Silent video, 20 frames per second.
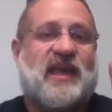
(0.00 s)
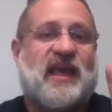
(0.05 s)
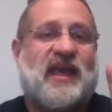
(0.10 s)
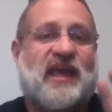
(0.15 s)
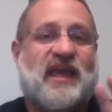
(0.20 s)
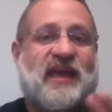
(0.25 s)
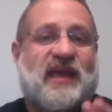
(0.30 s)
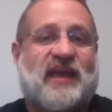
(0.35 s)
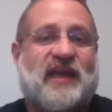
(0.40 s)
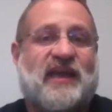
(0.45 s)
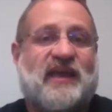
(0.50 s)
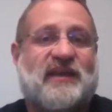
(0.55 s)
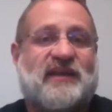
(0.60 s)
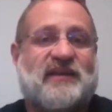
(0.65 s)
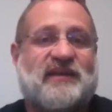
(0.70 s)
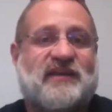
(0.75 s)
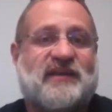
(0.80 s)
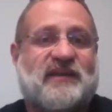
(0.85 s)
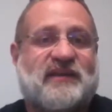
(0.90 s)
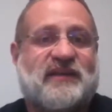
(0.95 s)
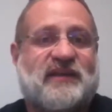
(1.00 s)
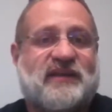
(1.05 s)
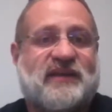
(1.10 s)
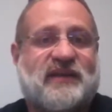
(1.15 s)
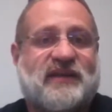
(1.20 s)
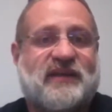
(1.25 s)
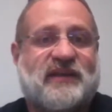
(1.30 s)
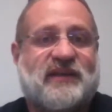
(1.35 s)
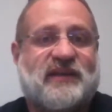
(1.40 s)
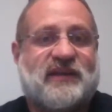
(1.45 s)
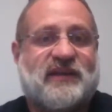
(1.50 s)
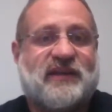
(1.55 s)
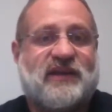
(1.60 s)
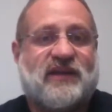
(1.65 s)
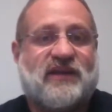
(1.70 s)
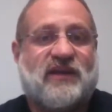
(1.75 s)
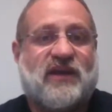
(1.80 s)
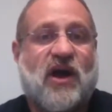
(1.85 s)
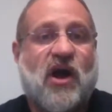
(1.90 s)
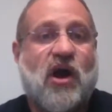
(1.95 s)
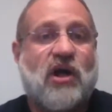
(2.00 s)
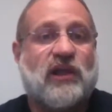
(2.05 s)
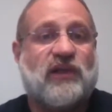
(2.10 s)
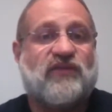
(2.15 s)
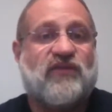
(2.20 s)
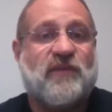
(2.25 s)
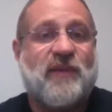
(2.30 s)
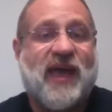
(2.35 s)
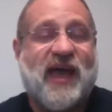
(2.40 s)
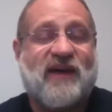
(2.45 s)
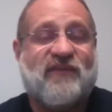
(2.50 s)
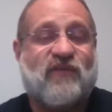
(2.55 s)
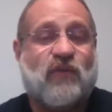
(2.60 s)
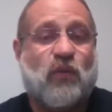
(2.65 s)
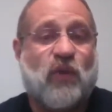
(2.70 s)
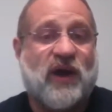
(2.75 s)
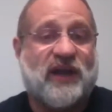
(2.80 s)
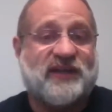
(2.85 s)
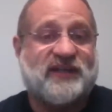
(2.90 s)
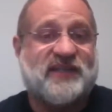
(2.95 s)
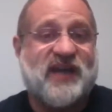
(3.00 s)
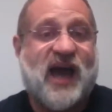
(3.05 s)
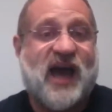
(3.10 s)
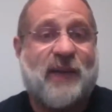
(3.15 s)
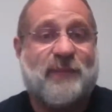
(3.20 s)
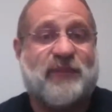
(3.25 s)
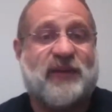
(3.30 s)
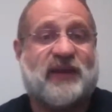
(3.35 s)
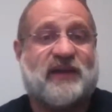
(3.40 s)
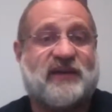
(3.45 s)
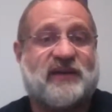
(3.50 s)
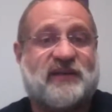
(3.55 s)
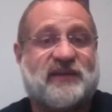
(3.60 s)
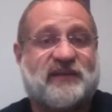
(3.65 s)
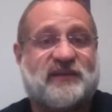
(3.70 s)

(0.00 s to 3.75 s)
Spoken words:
and all of them have one topic: